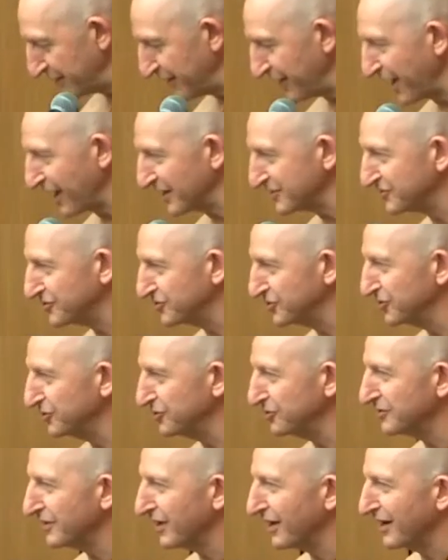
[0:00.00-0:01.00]
the last
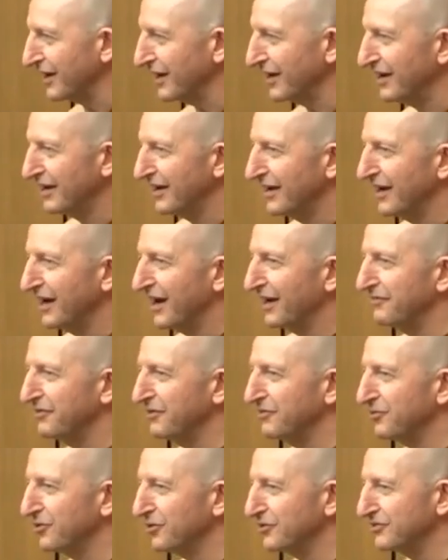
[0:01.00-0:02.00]
two are
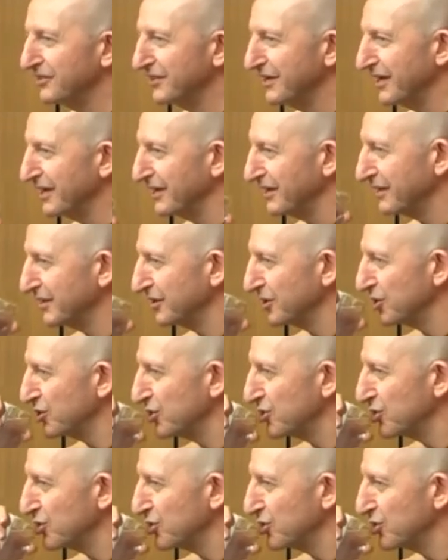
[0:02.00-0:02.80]
avirodhana.